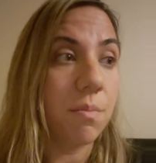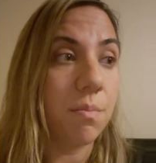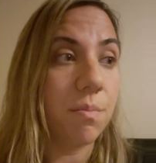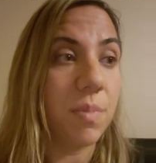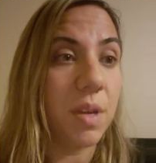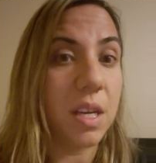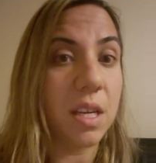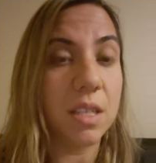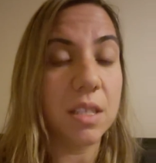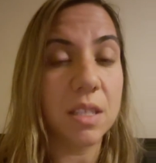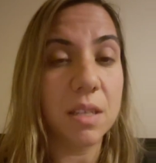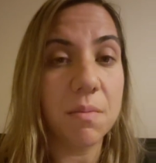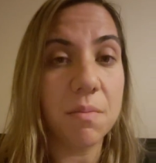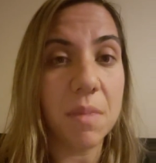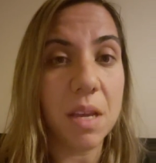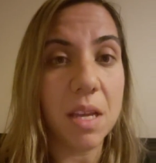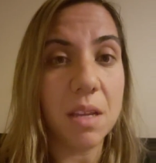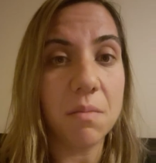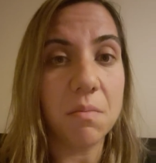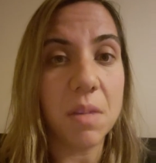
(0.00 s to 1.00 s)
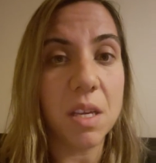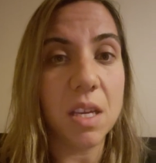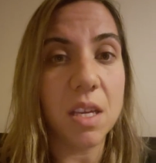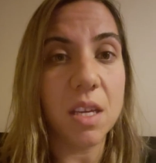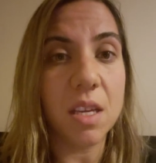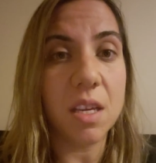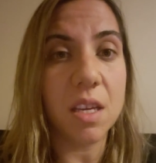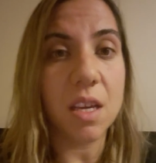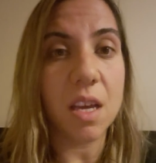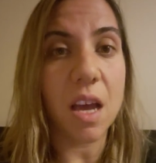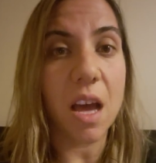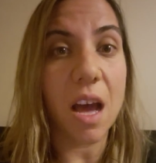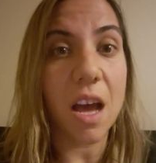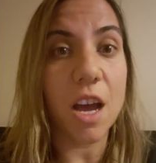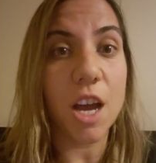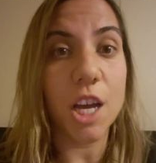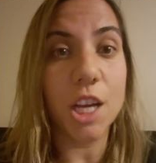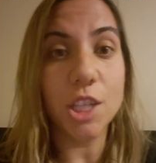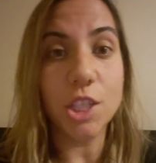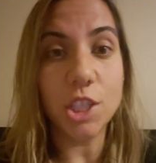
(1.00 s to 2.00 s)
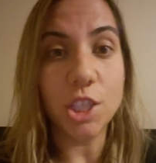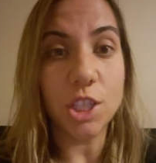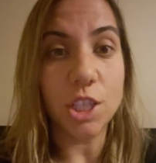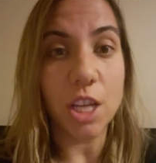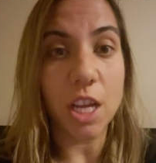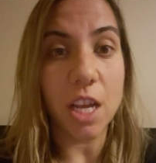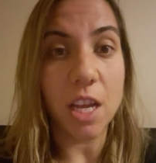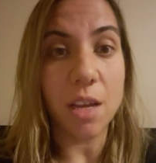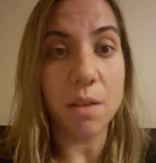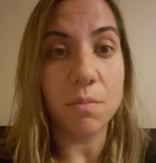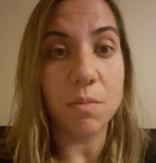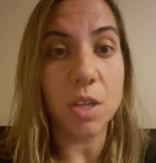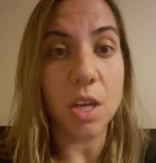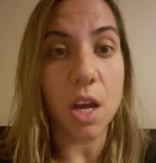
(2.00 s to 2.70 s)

because it made me ashamed